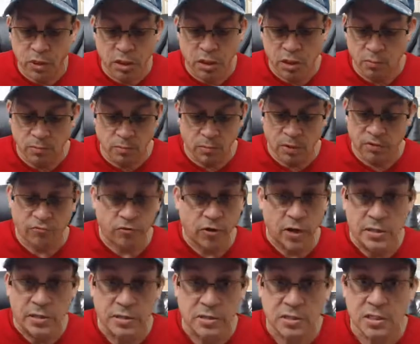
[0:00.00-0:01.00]
And my
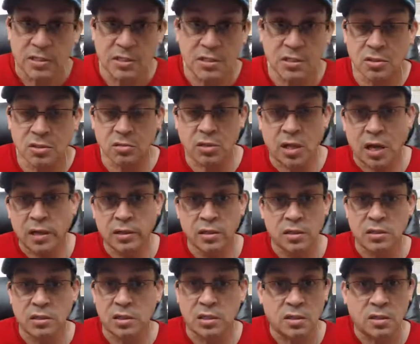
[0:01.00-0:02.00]
friends, this is
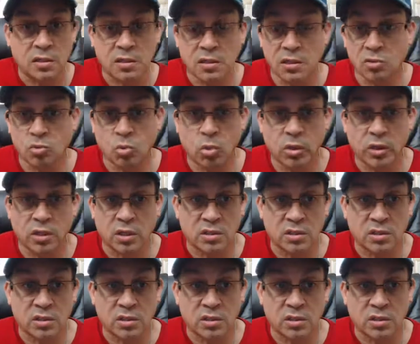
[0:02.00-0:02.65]
what